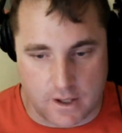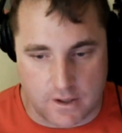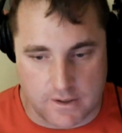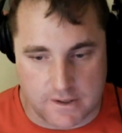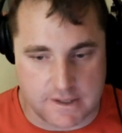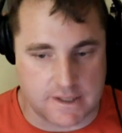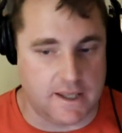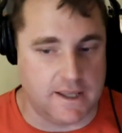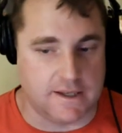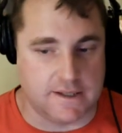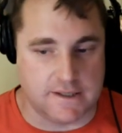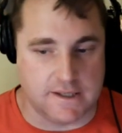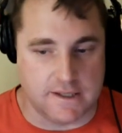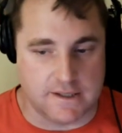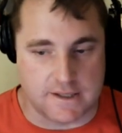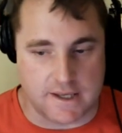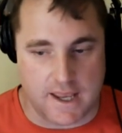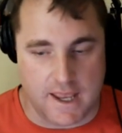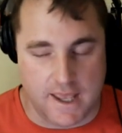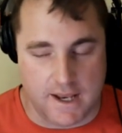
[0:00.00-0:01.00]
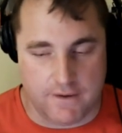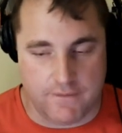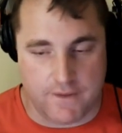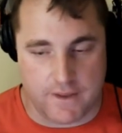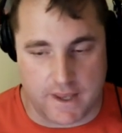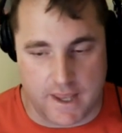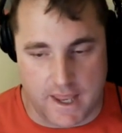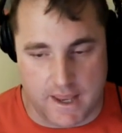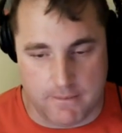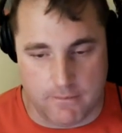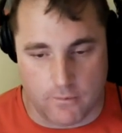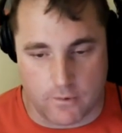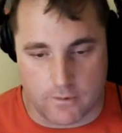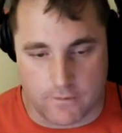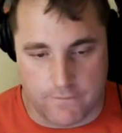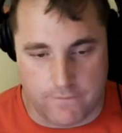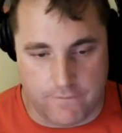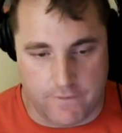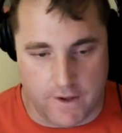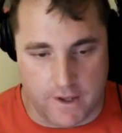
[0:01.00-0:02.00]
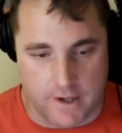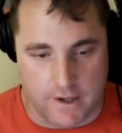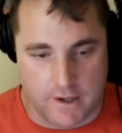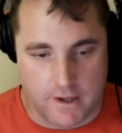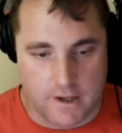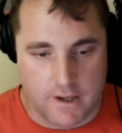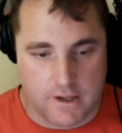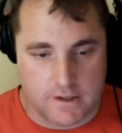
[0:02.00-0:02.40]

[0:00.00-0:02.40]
on select seats ahead of the game or event.